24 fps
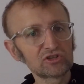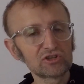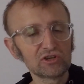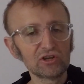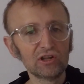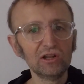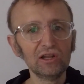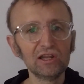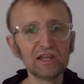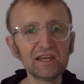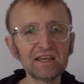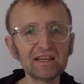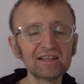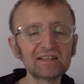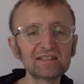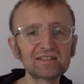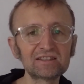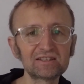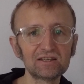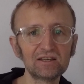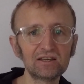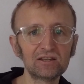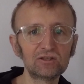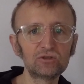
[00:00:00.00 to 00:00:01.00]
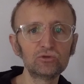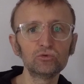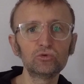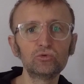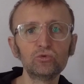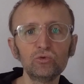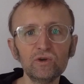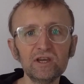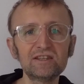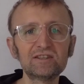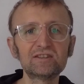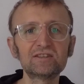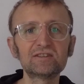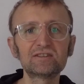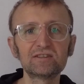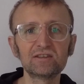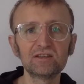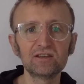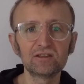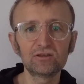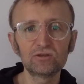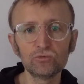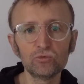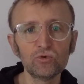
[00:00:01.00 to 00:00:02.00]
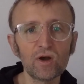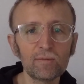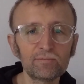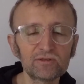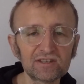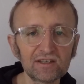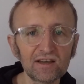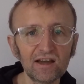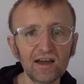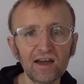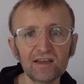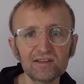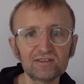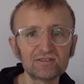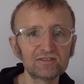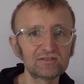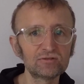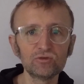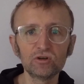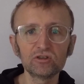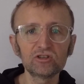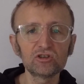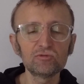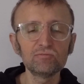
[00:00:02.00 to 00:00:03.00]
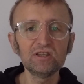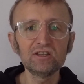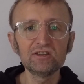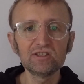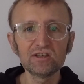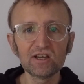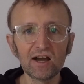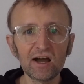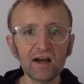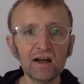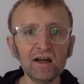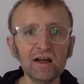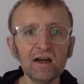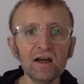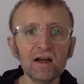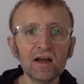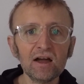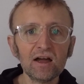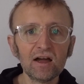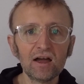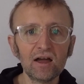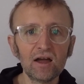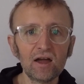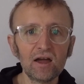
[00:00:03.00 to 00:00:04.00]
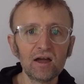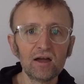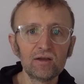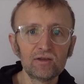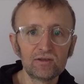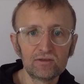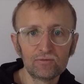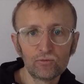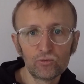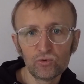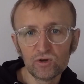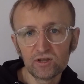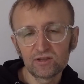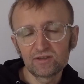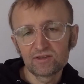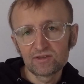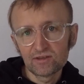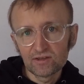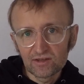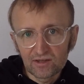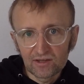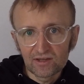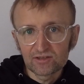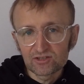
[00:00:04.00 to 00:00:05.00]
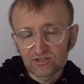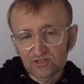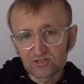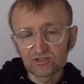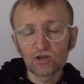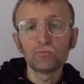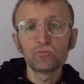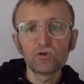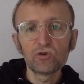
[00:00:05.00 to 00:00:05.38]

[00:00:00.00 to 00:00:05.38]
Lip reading: links to tweets, to websites, to other media, with some